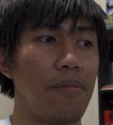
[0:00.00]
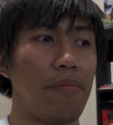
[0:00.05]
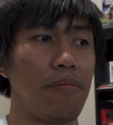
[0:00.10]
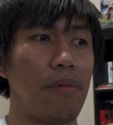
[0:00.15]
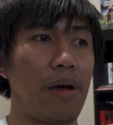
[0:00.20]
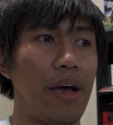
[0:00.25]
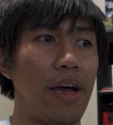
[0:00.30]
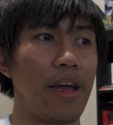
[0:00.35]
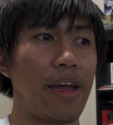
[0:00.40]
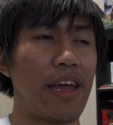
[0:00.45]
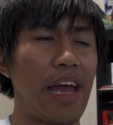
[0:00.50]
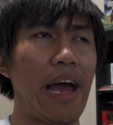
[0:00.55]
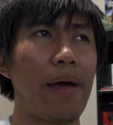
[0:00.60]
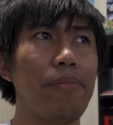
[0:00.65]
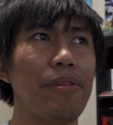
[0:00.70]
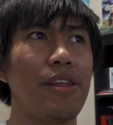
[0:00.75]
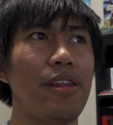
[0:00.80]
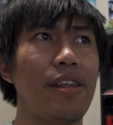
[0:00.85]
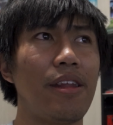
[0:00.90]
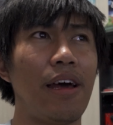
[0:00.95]
my
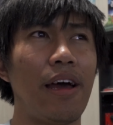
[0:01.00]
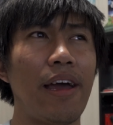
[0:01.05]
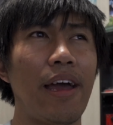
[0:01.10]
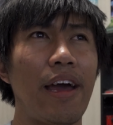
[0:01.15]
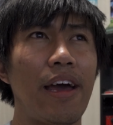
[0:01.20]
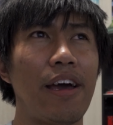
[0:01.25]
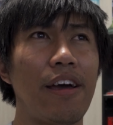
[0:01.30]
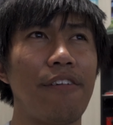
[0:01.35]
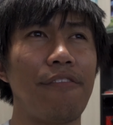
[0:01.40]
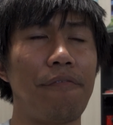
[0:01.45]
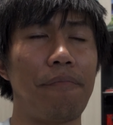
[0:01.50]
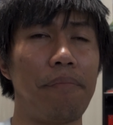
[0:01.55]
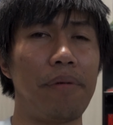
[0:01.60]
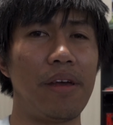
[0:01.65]
captain and I have